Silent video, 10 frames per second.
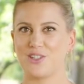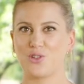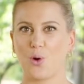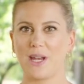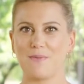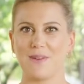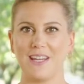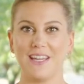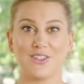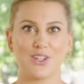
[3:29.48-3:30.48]
to 20
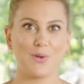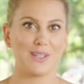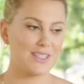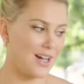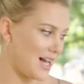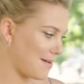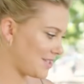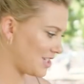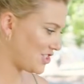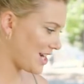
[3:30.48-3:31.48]
minutes, so it's time
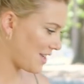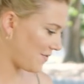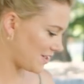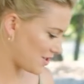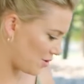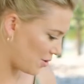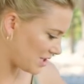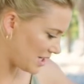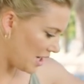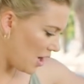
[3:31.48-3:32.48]
to check if it's
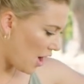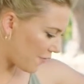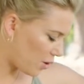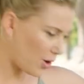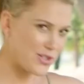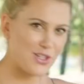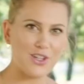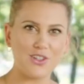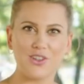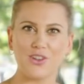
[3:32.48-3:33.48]
cooked. Of course, you
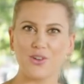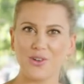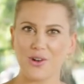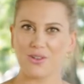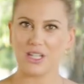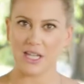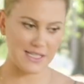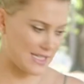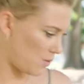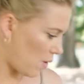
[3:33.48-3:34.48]
can do the good old
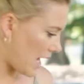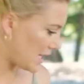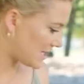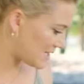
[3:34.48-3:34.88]
classic way to